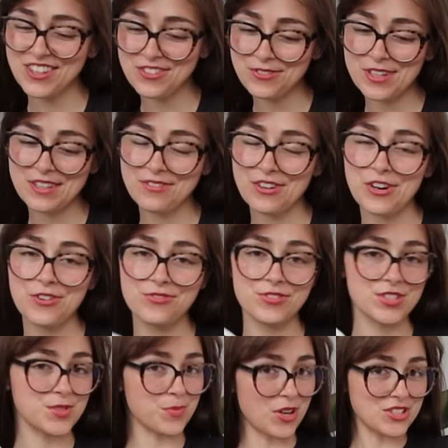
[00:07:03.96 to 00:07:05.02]
you, Revo,
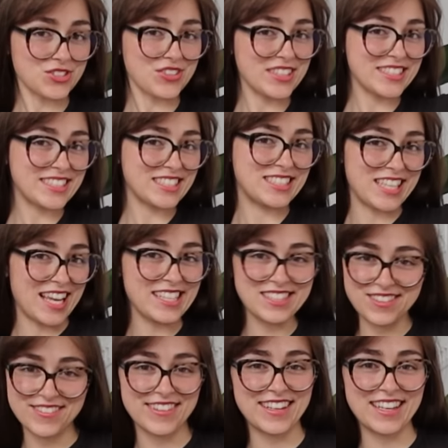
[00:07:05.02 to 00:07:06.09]
for sponsoring
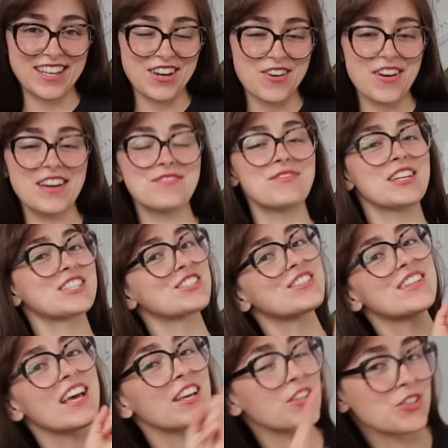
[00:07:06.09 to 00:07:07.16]
today's video. And make
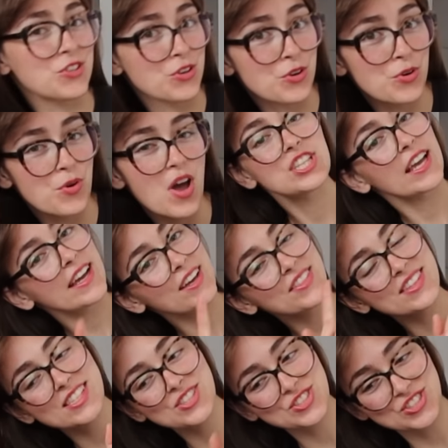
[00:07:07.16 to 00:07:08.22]
sure that you check
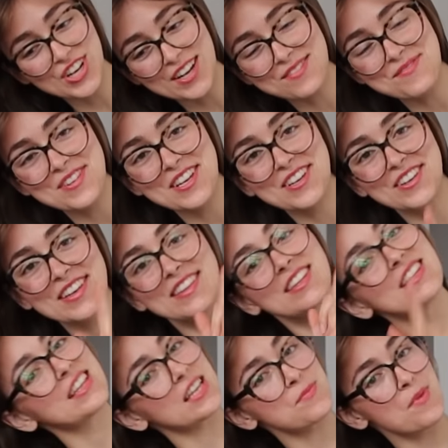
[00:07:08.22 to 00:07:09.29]
out this treadmill in
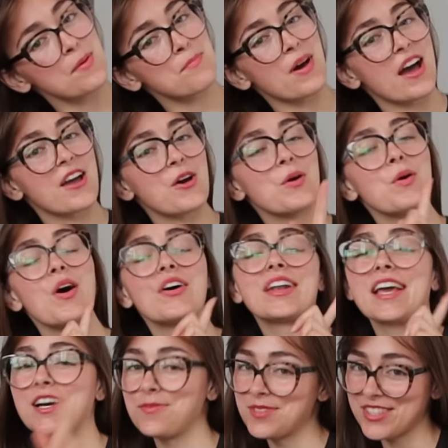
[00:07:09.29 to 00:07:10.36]
the link in my bio
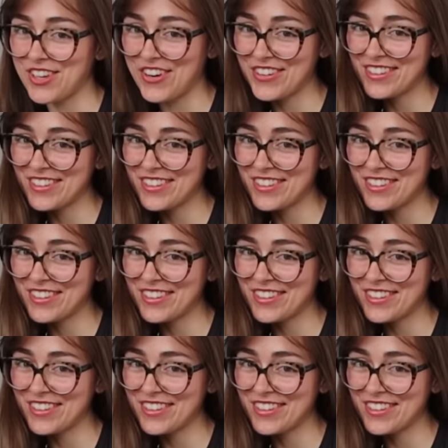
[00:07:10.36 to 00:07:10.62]
on Amazon.